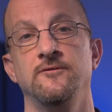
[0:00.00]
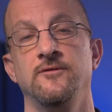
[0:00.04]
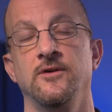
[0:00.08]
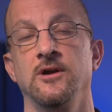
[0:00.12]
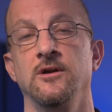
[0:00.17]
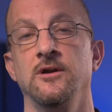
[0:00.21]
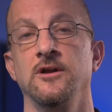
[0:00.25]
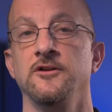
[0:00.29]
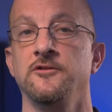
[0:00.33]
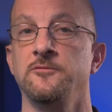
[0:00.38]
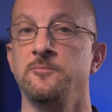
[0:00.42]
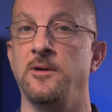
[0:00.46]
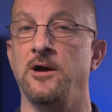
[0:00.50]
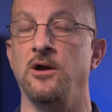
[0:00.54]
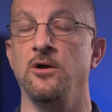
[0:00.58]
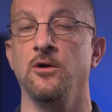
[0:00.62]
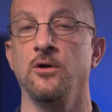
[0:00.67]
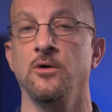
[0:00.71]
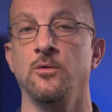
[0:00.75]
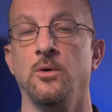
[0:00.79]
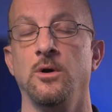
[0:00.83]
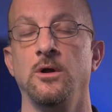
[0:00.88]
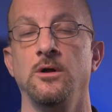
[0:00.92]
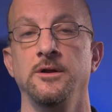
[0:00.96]
to various
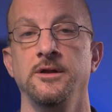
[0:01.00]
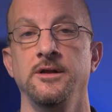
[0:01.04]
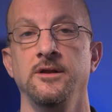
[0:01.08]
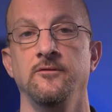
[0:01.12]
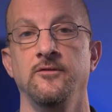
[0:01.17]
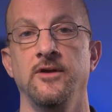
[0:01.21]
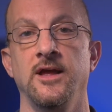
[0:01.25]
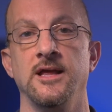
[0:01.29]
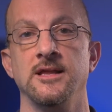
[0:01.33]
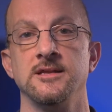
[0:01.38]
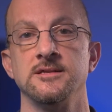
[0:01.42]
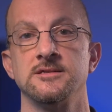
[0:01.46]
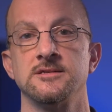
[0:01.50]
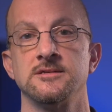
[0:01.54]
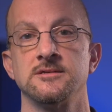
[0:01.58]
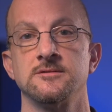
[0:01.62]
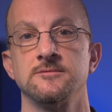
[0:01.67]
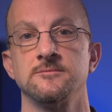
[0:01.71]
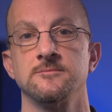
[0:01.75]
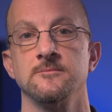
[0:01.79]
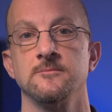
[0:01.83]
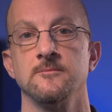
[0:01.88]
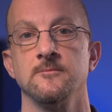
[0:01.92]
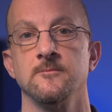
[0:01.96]
power quality
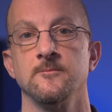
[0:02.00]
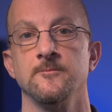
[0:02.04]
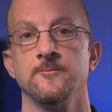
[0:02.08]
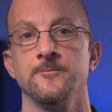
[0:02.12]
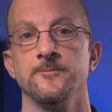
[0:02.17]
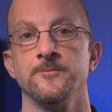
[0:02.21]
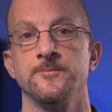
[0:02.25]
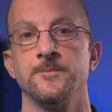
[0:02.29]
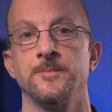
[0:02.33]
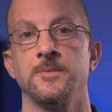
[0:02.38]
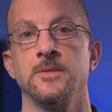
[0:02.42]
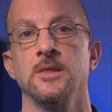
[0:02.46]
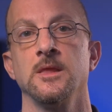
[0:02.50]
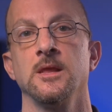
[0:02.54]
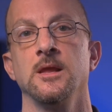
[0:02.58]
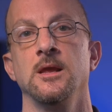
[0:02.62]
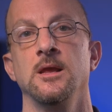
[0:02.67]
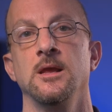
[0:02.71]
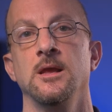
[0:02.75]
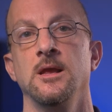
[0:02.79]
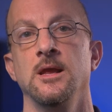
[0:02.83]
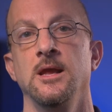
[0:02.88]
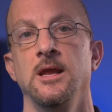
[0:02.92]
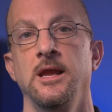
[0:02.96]
events.
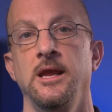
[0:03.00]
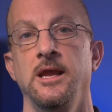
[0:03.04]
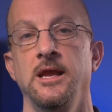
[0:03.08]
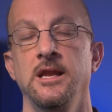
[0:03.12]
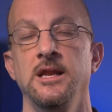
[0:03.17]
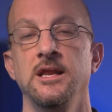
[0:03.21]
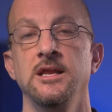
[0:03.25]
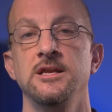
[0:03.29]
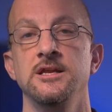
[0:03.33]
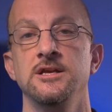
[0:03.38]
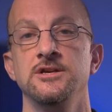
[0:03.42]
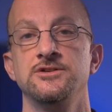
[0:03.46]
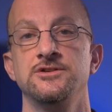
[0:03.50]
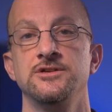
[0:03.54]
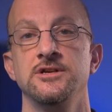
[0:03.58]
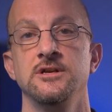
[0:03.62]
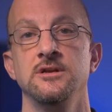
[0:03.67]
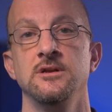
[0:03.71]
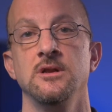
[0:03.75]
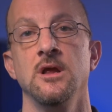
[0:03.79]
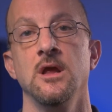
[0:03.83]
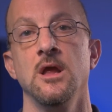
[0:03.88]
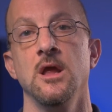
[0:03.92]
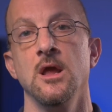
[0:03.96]
In
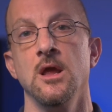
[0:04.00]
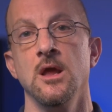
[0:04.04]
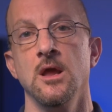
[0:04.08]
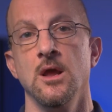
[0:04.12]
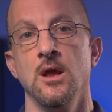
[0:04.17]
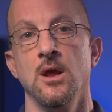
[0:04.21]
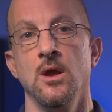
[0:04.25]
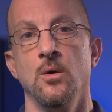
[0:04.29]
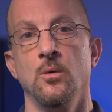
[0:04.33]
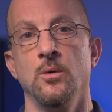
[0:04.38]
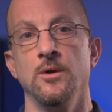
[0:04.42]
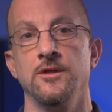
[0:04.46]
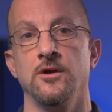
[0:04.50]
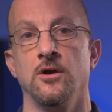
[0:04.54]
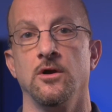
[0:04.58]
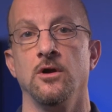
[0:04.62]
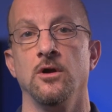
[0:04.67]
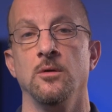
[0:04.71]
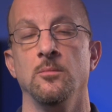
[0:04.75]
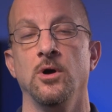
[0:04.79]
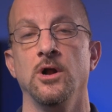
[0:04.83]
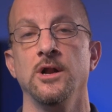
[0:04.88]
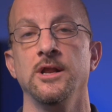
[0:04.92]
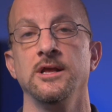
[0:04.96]
addition, with our
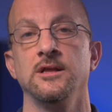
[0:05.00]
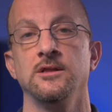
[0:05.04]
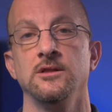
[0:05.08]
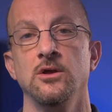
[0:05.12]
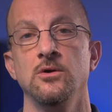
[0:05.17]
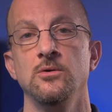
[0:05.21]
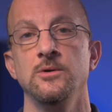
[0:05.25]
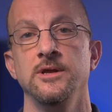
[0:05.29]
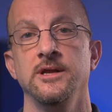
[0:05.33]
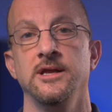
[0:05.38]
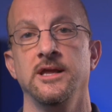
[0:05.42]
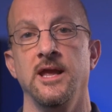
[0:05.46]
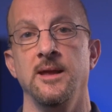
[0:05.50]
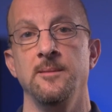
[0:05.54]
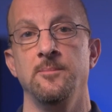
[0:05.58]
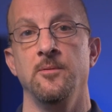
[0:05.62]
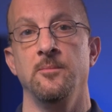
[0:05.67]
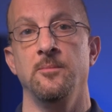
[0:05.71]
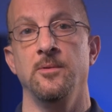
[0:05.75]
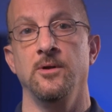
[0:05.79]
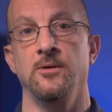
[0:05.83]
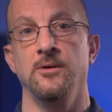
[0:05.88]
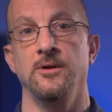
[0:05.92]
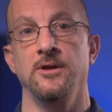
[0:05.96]
harmonic loading
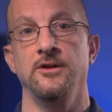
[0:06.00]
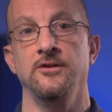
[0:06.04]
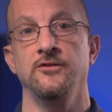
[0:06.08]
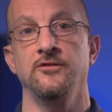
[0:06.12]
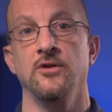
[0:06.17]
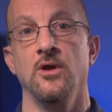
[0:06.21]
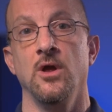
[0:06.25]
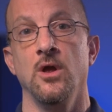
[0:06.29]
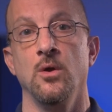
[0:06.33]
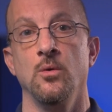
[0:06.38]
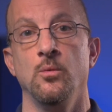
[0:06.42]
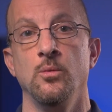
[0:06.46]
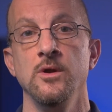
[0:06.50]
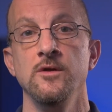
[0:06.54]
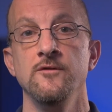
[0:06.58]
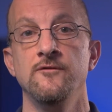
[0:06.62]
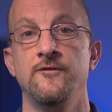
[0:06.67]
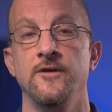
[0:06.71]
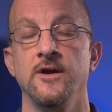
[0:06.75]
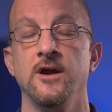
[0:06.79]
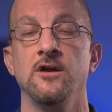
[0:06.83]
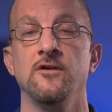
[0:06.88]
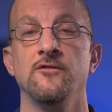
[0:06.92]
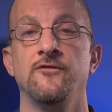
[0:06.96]
capabilities, we
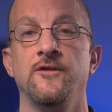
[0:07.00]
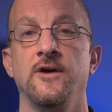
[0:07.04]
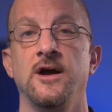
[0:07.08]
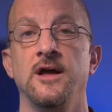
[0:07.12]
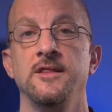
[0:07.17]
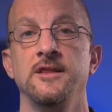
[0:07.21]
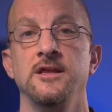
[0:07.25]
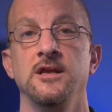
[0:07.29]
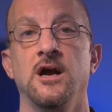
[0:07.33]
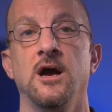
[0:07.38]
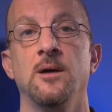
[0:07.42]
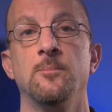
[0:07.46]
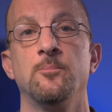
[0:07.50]
verified the